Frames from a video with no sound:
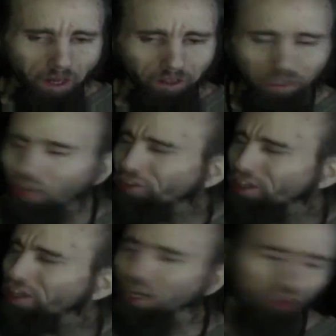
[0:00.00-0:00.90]
Y'all
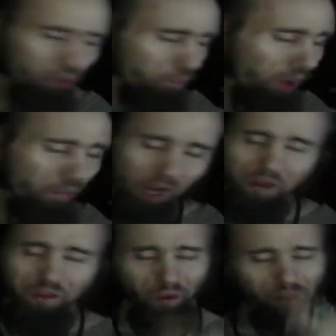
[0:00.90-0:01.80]
sit there, you run
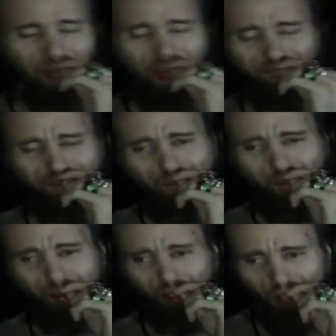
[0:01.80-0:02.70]
around, you attack
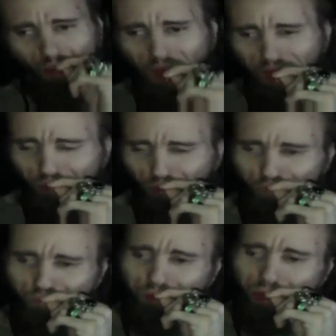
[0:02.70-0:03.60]
people, you go after
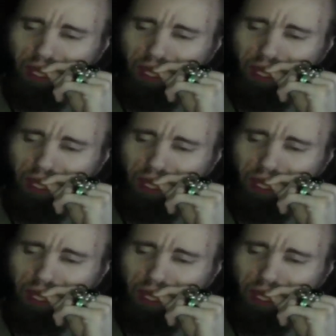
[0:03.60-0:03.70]
them,